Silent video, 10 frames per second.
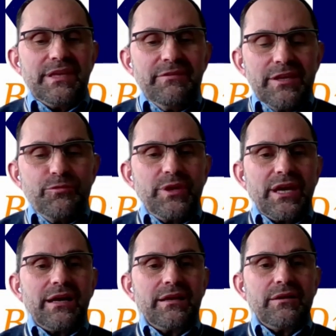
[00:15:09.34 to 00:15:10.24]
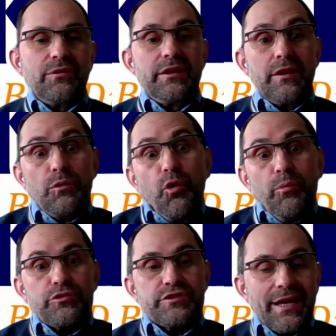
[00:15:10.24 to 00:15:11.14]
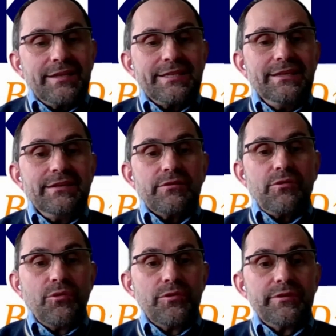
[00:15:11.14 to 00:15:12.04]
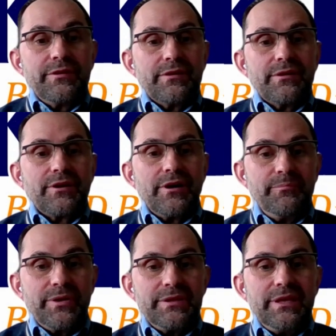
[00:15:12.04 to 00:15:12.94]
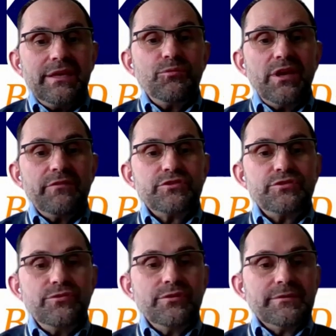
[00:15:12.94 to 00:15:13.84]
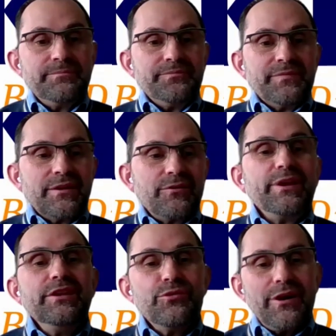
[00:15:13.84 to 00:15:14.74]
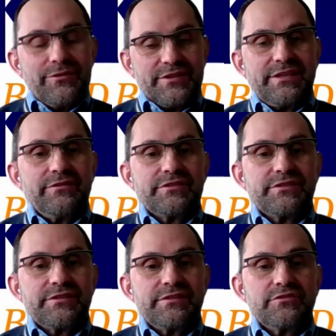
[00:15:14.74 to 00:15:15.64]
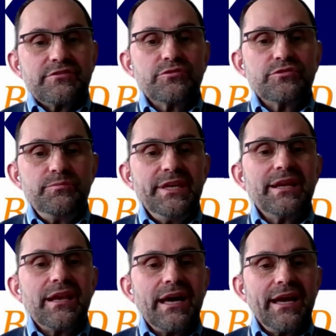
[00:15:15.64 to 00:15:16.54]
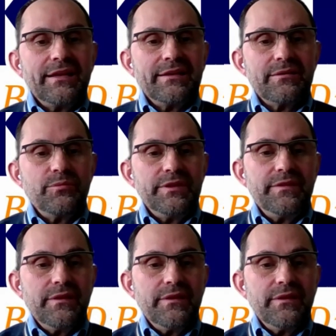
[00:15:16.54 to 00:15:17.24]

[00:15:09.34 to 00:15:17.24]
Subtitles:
Even if we are an almost 90-year-old company, we have to renew ourselves so to be aligned with